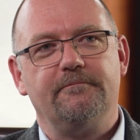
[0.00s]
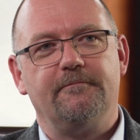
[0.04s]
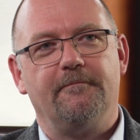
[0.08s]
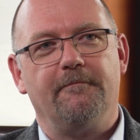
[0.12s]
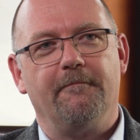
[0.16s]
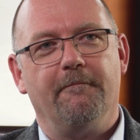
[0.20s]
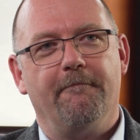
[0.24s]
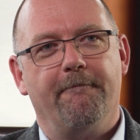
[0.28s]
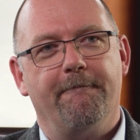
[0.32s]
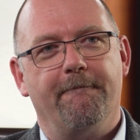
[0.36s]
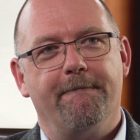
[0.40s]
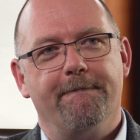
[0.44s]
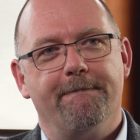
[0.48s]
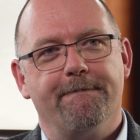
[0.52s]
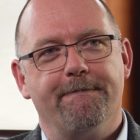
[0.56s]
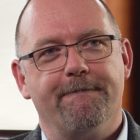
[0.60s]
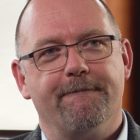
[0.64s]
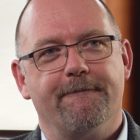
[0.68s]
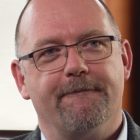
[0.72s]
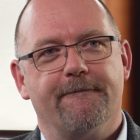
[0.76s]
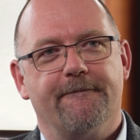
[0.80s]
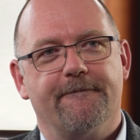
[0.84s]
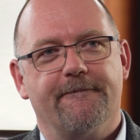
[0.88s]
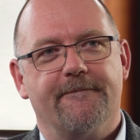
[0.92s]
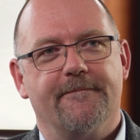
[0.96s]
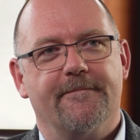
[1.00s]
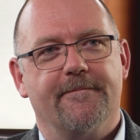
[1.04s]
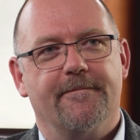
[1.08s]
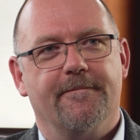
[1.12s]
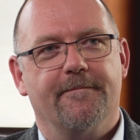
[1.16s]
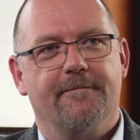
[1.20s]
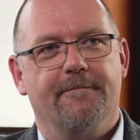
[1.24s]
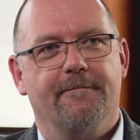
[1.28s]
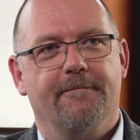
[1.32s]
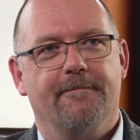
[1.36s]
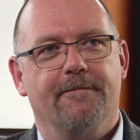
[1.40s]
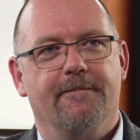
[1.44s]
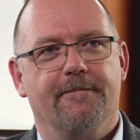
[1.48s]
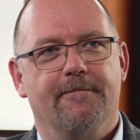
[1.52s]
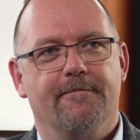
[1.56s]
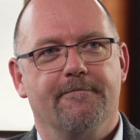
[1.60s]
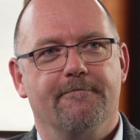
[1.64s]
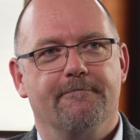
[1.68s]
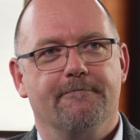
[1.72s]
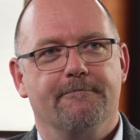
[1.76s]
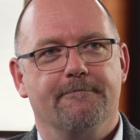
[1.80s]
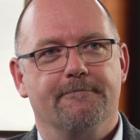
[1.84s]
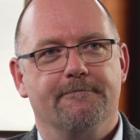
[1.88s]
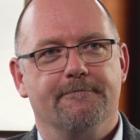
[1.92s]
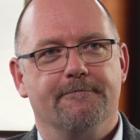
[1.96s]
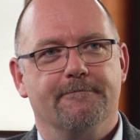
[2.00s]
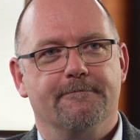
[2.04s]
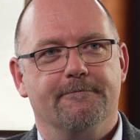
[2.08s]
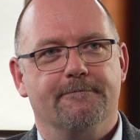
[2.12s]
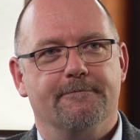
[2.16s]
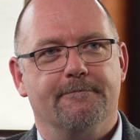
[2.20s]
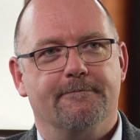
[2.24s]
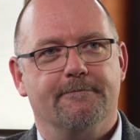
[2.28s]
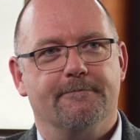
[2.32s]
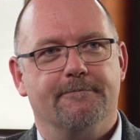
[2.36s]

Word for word: What is CordenPharma's strategy?